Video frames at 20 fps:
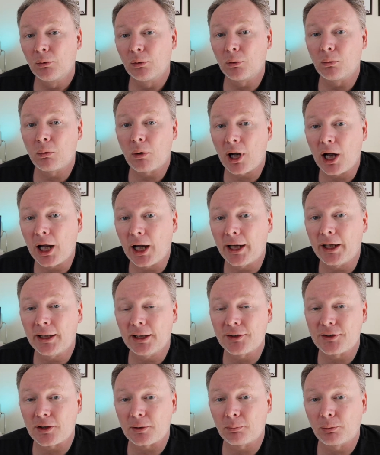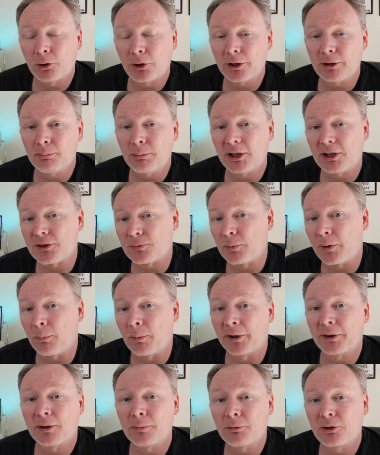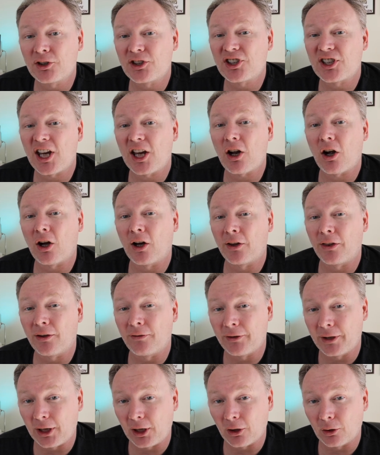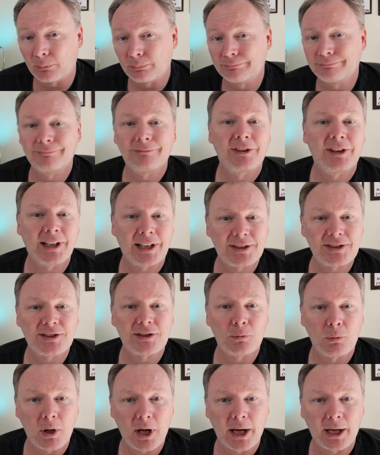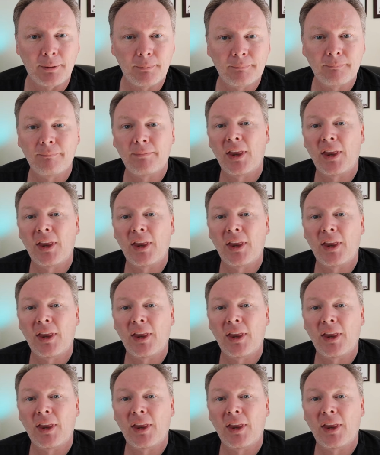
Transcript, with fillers: Well, why is it important? Because we want them to stay on the video. That's the why.